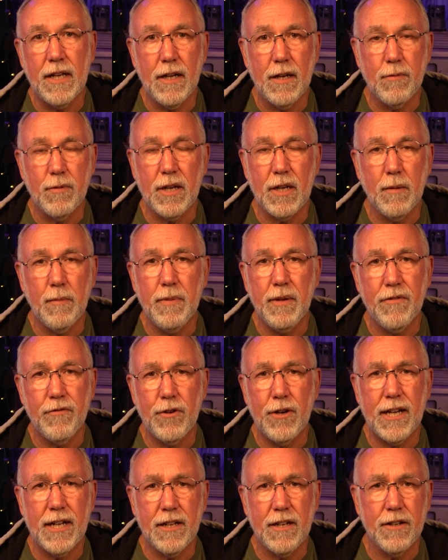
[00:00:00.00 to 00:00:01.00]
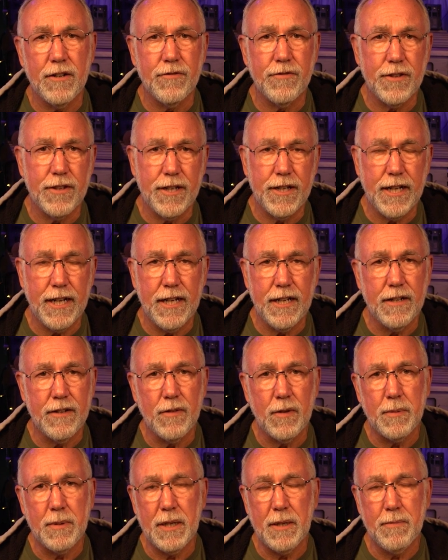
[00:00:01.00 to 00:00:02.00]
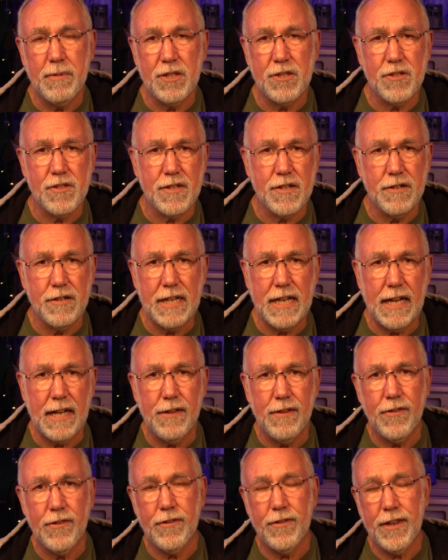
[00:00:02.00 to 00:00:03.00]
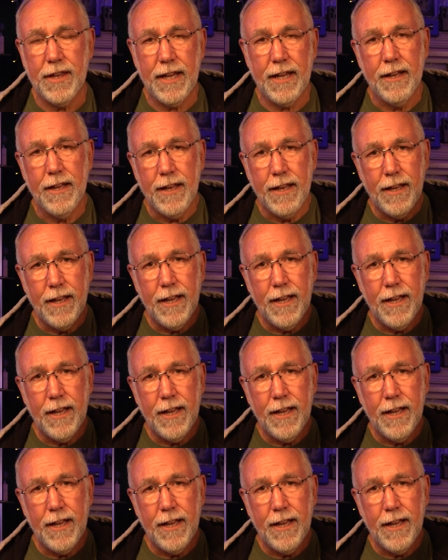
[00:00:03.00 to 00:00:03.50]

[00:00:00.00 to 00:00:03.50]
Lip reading: oh, we're going to bivouac here for the night, and everybody pitches their tents and they